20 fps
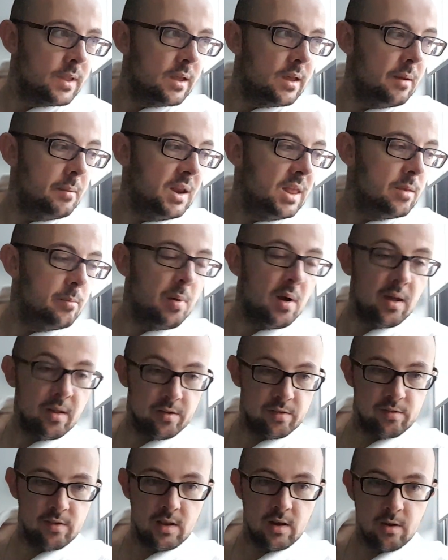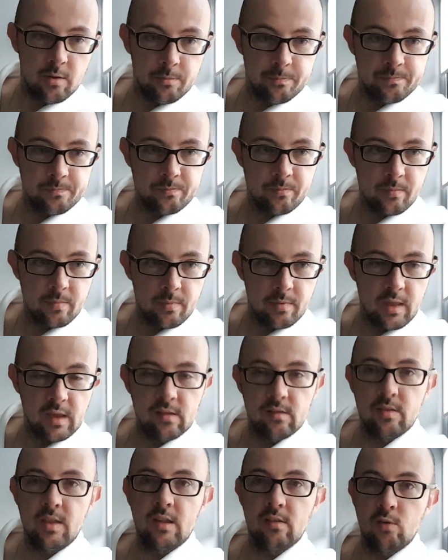I mean, in the past, you know,
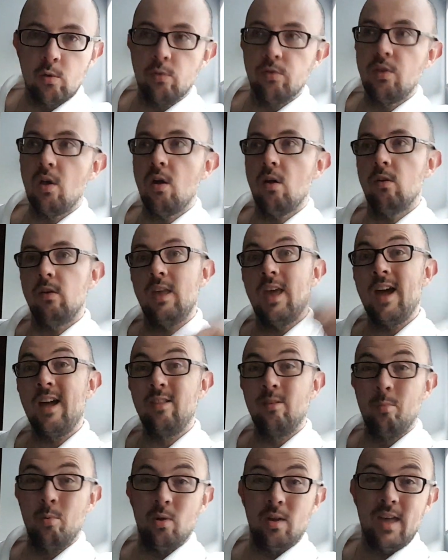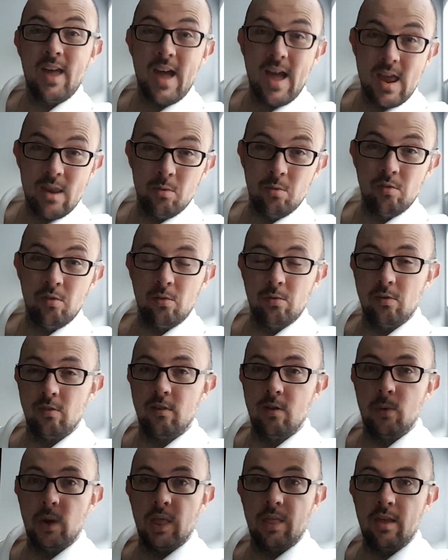things got dark, you had to put candles on to
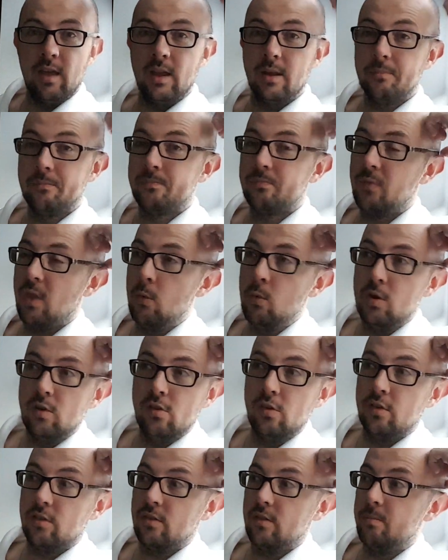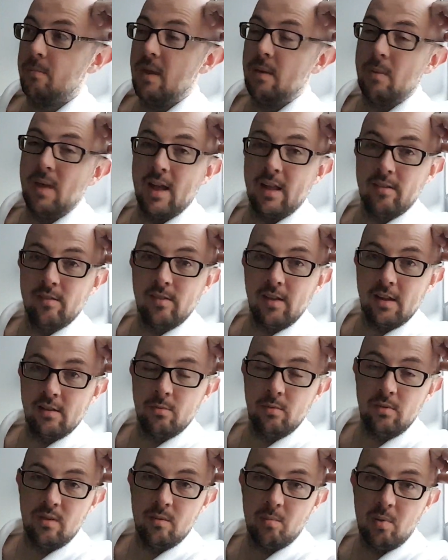do anything. You would have just maybe had
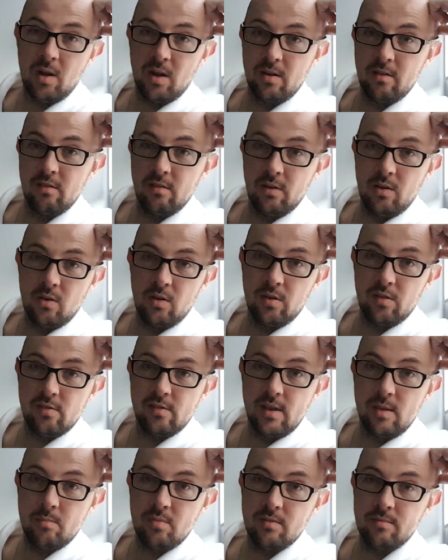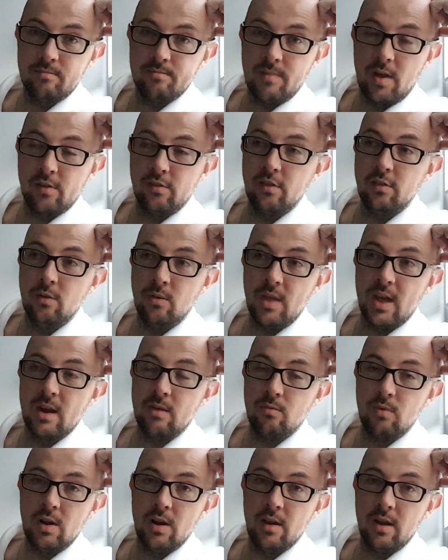sex with your partner and gone to sleep. I should do that
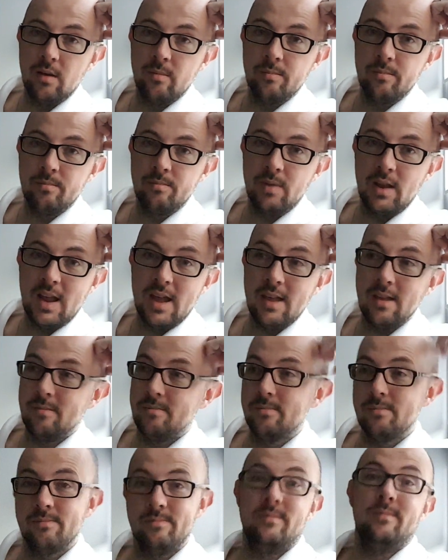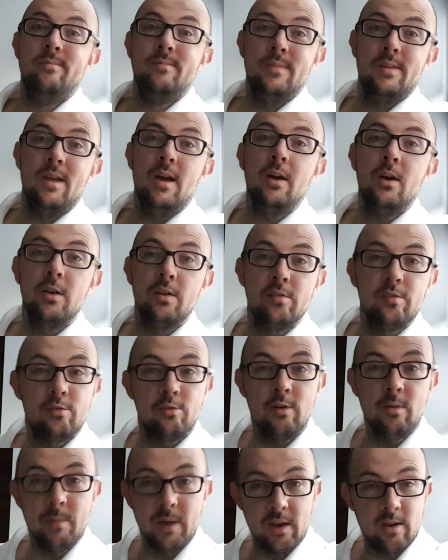every night. But hey, I've got a
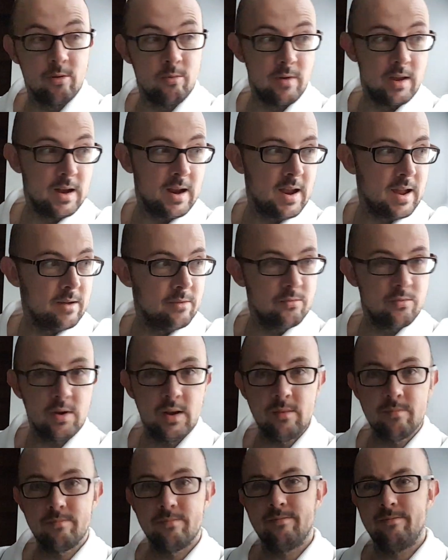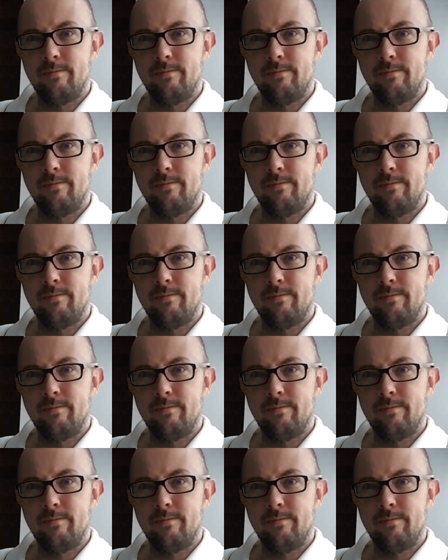streaming career to have, right?